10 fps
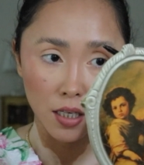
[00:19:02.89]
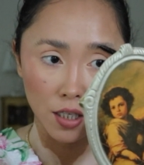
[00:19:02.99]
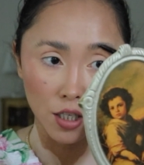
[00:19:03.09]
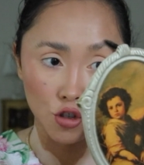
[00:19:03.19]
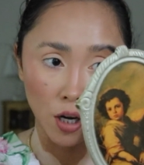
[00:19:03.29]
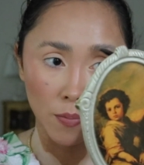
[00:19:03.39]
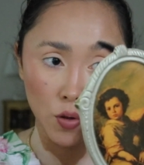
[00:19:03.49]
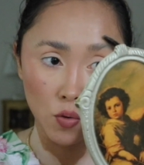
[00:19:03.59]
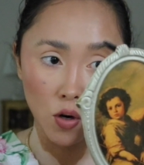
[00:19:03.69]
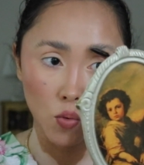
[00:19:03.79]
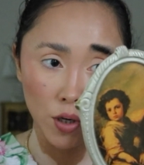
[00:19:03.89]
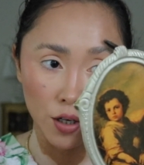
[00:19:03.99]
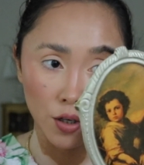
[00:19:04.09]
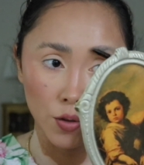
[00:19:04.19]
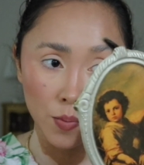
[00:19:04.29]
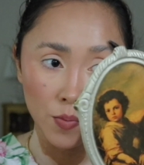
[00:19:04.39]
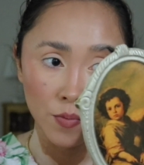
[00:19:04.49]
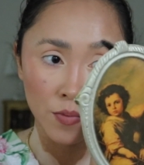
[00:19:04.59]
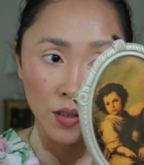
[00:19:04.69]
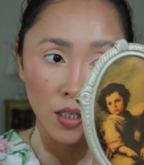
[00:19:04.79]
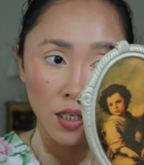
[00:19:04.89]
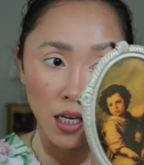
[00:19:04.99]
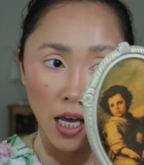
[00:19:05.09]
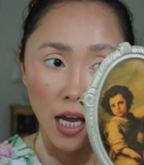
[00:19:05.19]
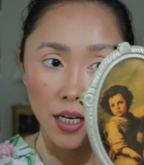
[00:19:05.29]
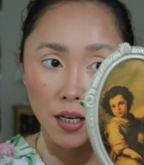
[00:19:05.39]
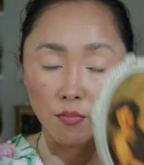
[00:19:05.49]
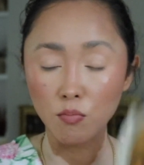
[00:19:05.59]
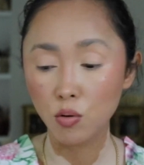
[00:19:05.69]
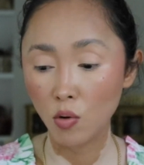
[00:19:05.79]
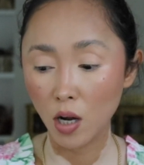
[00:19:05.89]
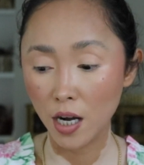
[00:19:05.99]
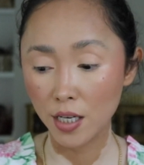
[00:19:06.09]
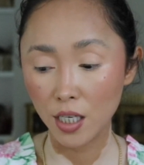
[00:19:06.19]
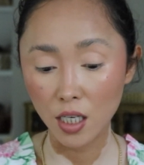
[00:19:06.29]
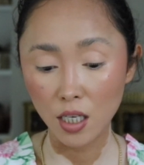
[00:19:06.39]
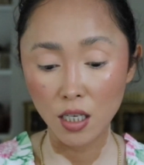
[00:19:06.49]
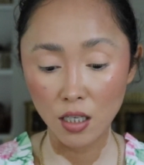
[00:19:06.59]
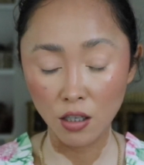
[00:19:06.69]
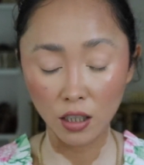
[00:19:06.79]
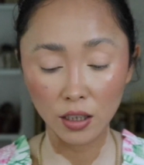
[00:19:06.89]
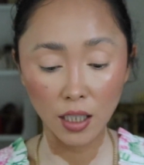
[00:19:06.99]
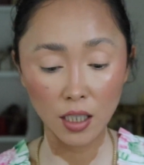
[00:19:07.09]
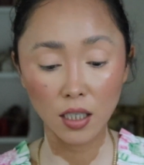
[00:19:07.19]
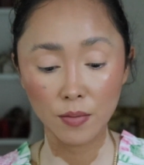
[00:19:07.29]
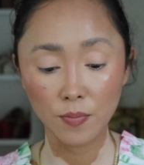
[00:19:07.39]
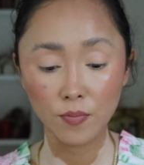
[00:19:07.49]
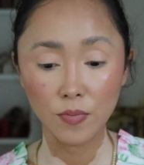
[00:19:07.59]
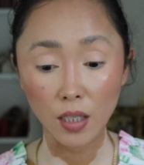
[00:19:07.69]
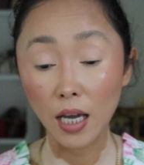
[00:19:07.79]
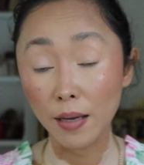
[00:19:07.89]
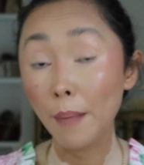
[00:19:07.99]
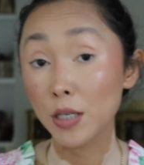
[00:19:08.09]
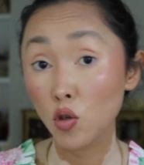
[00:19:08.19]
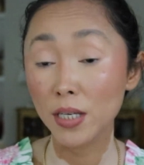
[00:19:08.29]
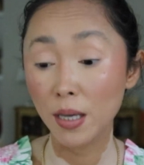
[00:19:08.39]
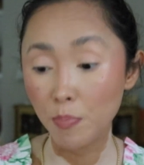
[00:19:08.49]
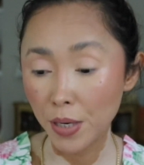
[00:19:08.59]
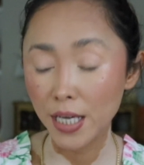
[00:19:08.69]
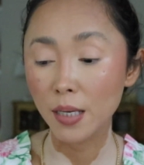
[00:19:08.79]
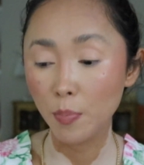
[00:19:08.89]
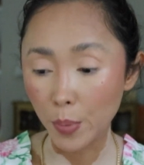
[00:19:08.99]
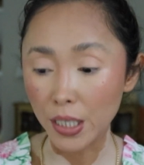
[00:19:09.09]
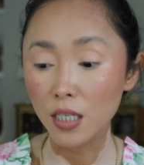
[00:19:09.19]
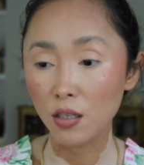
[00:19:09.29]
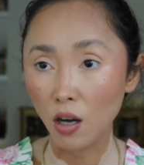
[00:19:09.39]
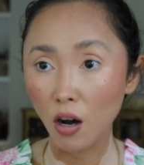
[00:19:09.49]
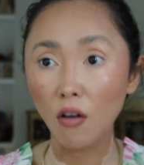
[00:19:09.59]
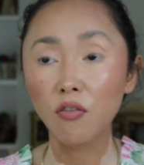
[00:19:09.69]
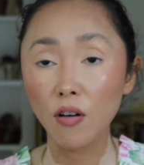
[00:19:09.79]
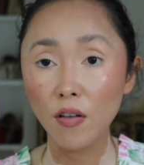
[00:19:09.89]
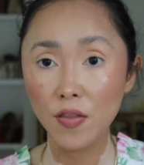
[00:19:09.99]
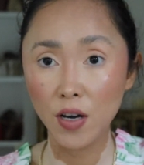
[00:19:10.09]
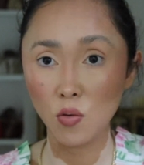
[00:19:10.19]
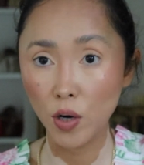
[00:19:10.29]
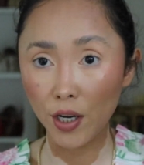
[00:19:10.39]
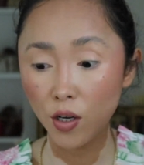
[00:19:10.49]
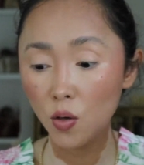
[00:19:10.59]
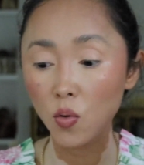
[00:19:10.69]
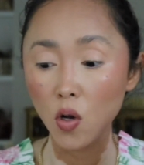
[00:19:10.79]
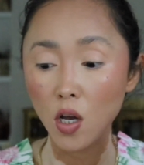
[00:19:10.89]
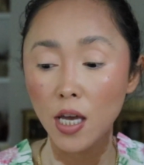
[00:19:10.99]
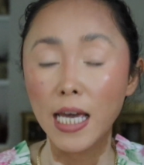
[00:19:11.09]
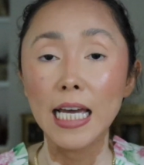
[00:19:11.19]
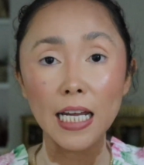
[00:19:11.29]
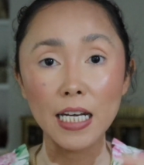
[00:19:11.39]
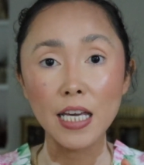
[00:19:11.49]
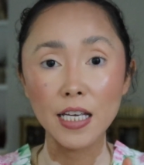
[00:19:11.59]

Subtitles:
He jumped through a window, and he got like, I'm assuming a big piece of the window in